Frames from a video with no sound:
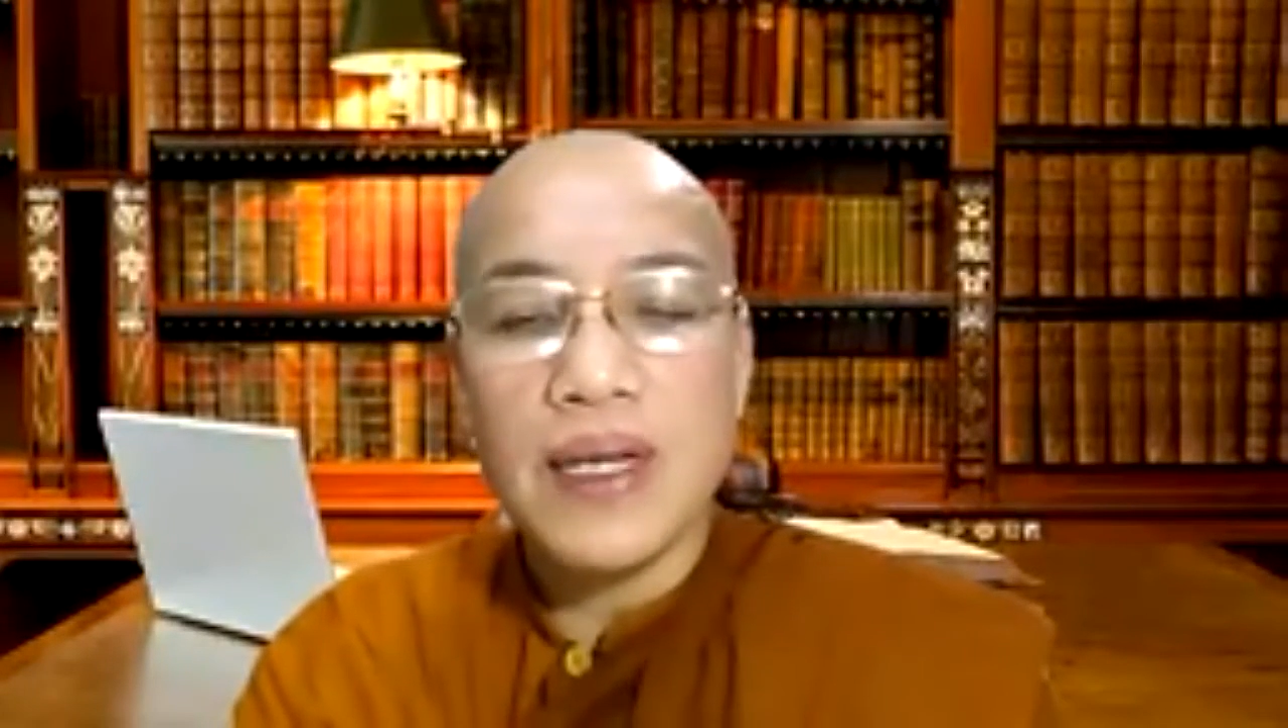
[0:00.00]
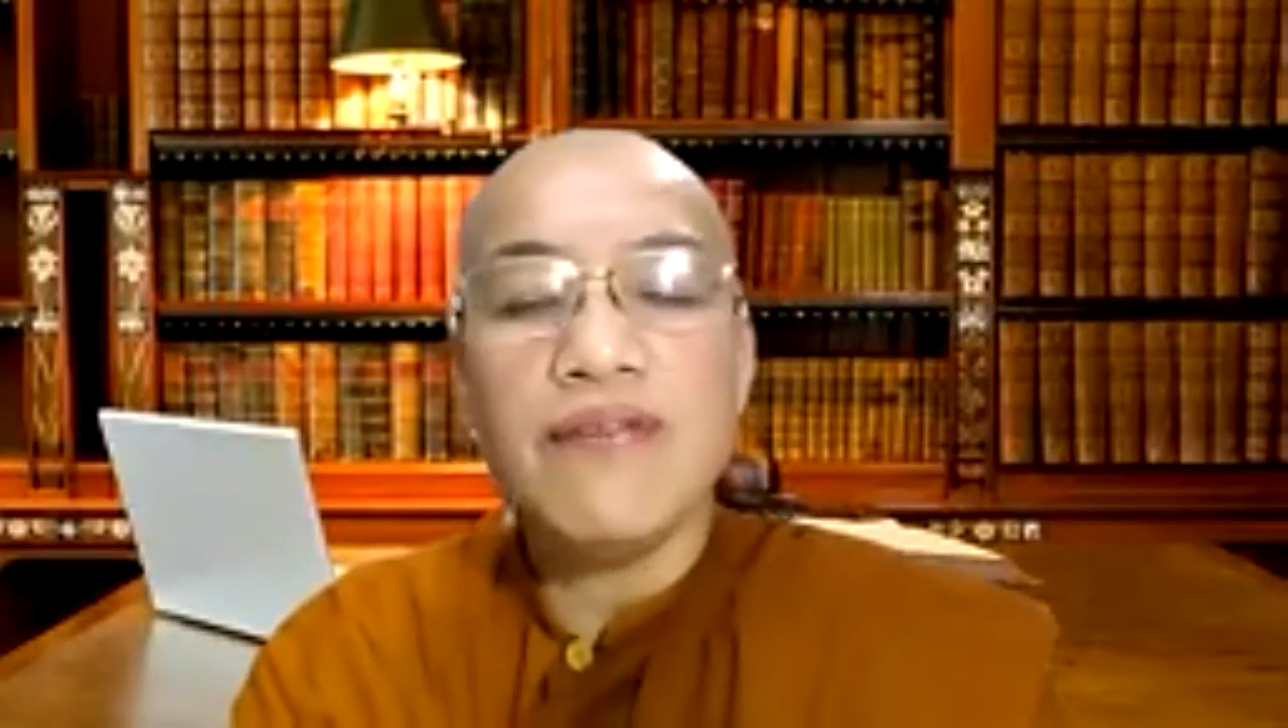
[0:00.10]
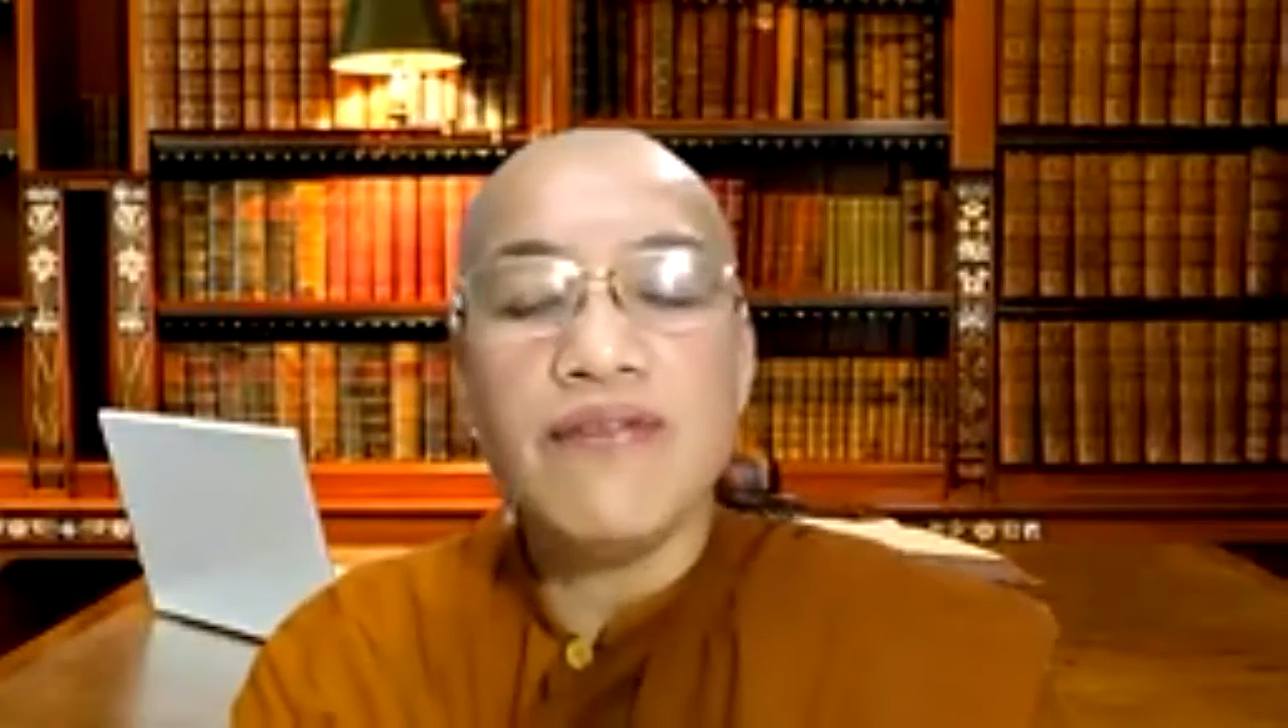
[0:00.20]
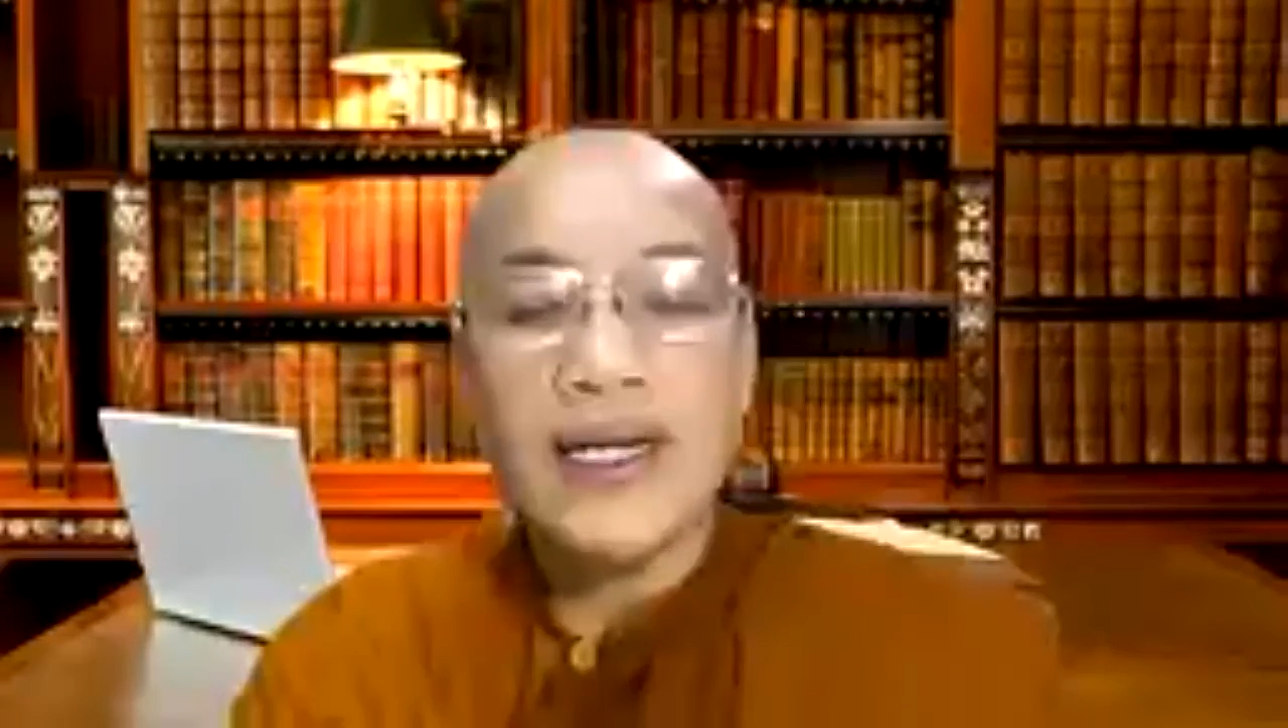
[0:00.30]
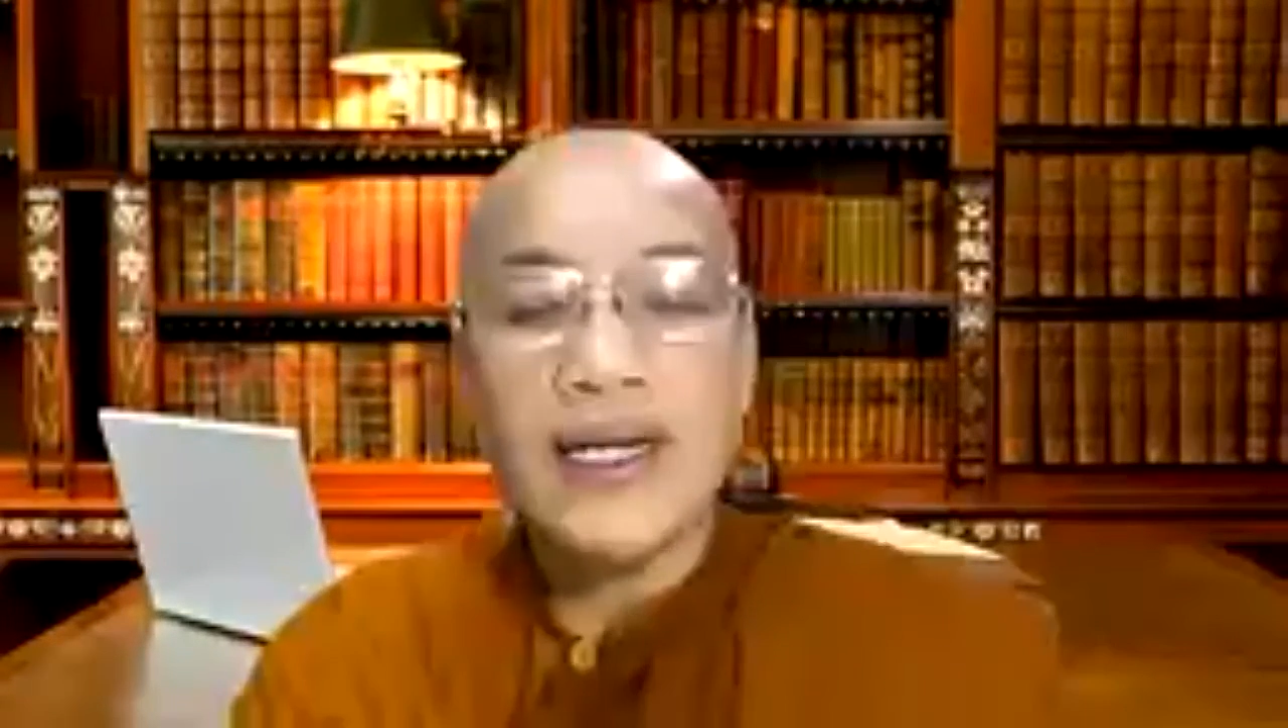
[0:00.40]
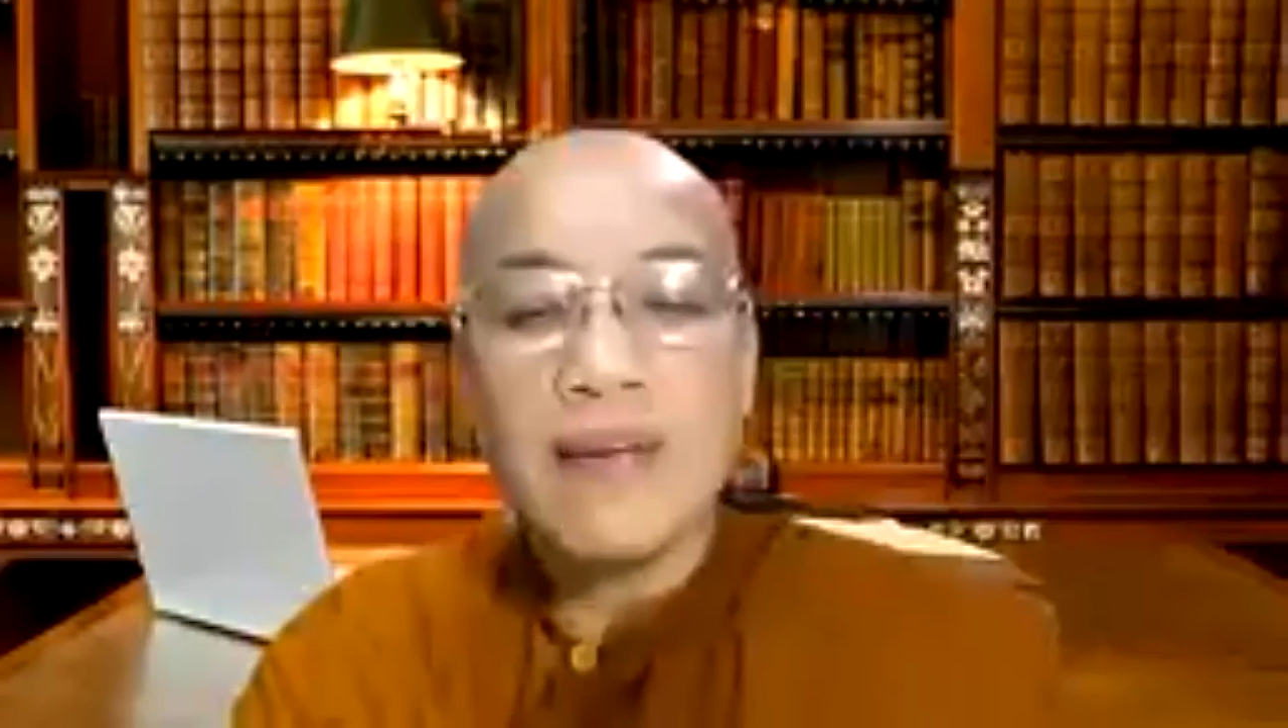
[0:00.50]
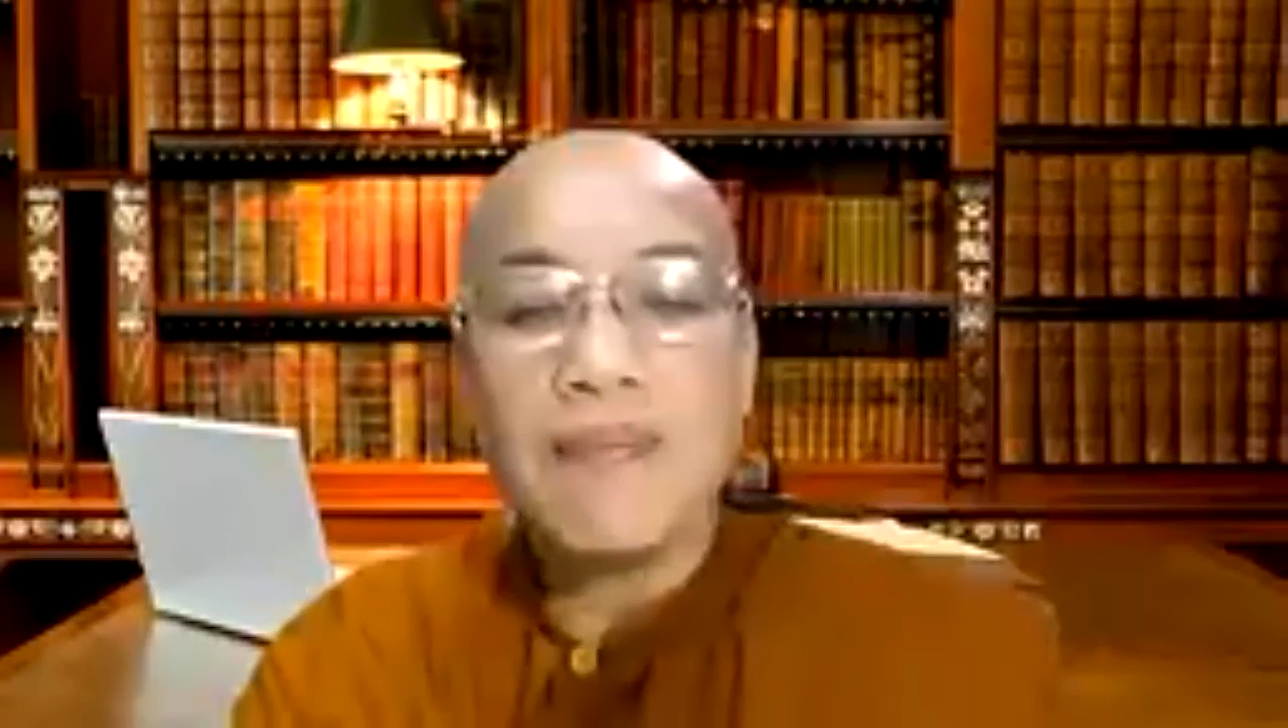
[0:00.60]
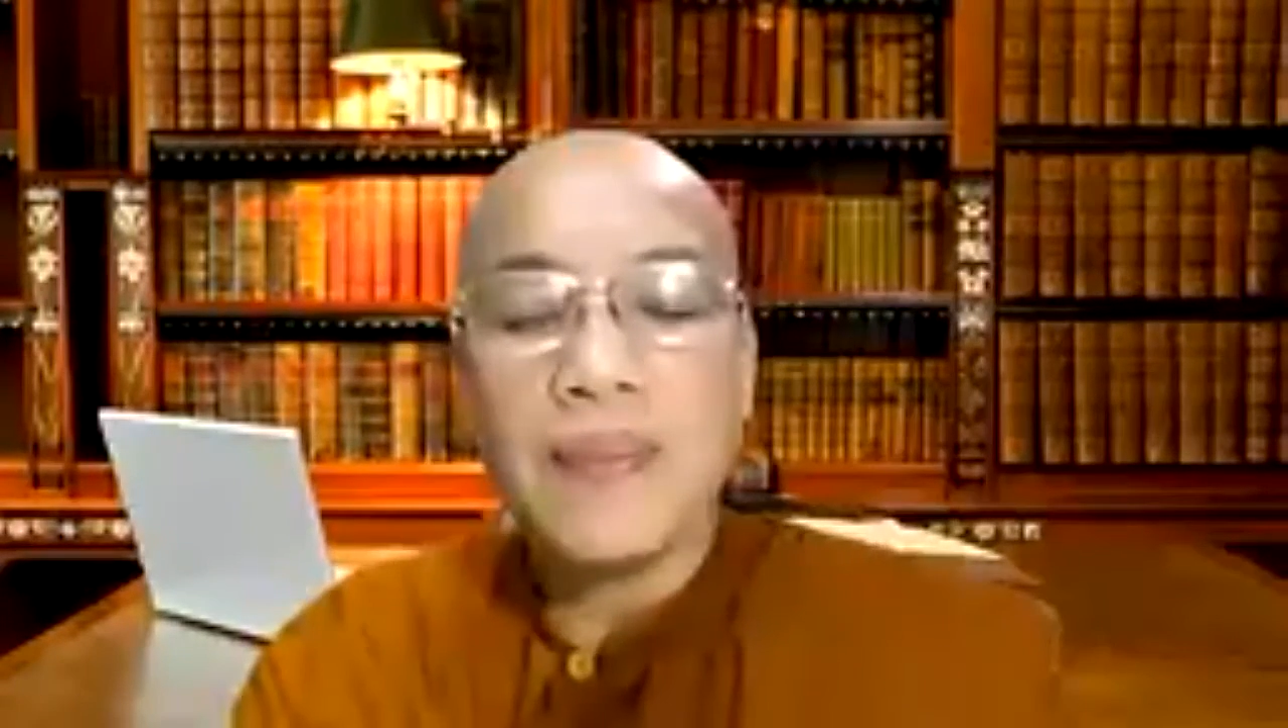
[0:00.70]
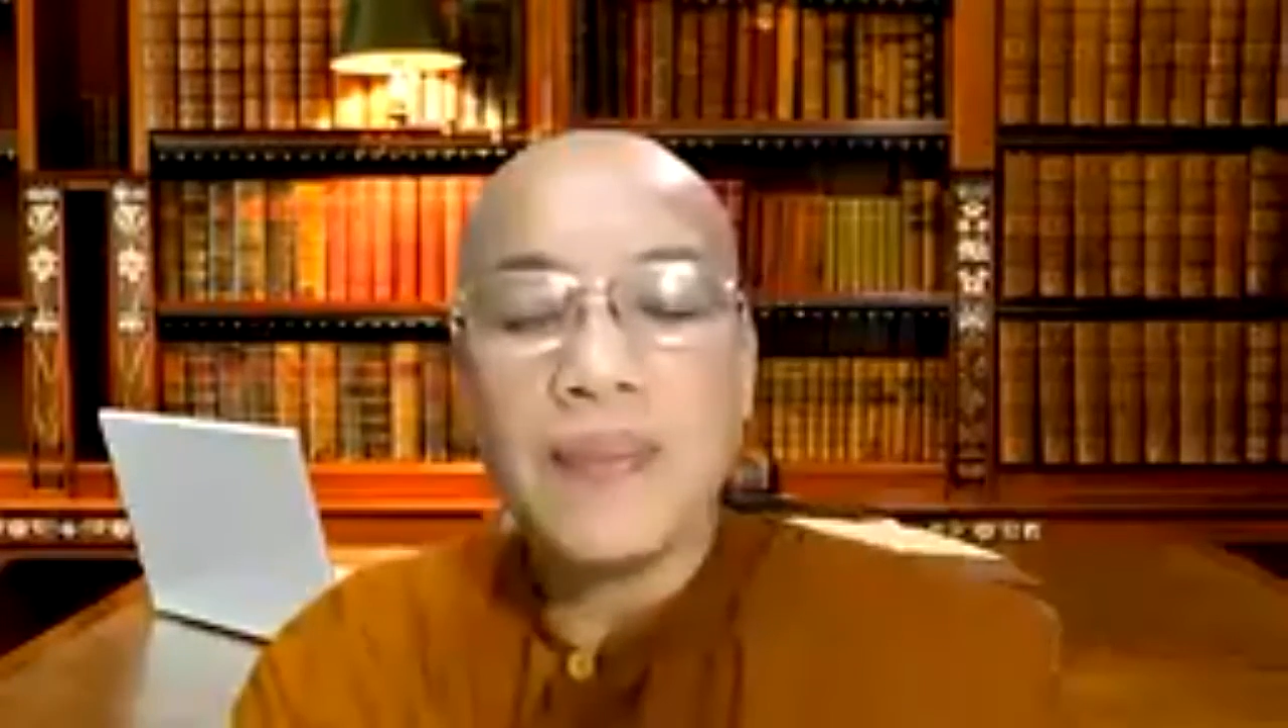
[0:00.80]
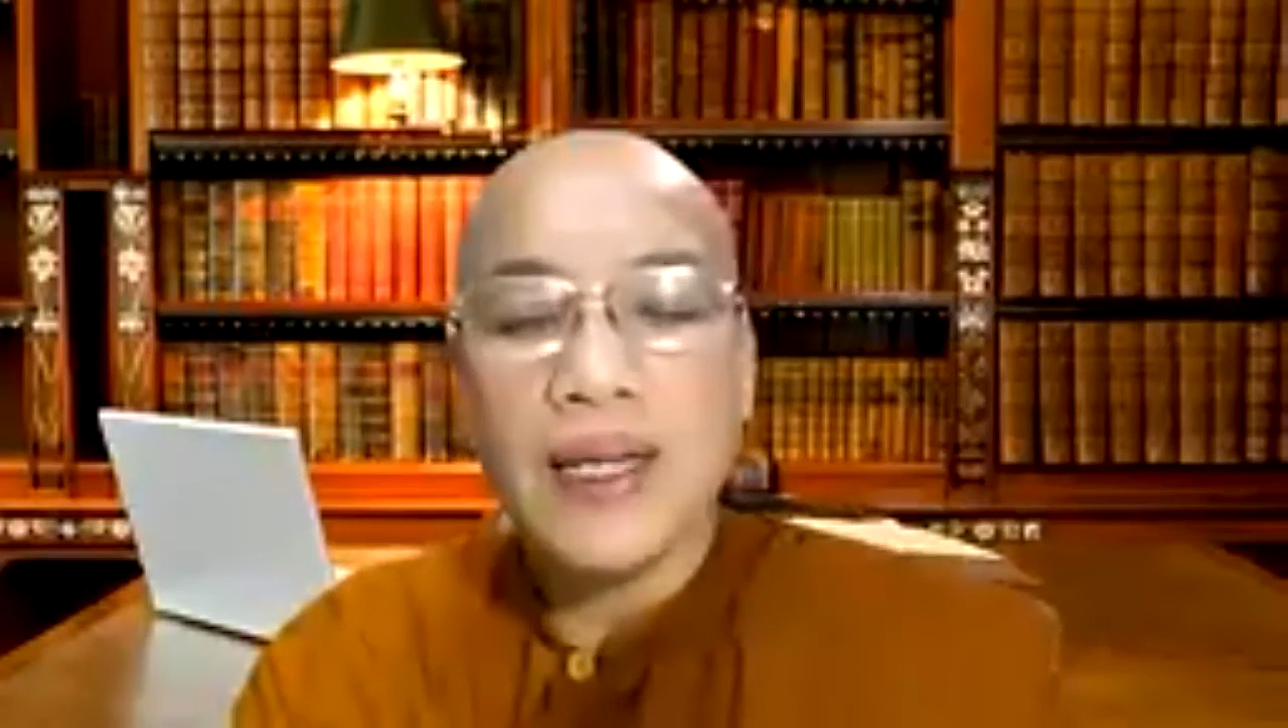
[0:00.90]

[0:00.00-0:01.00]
in Vietnam,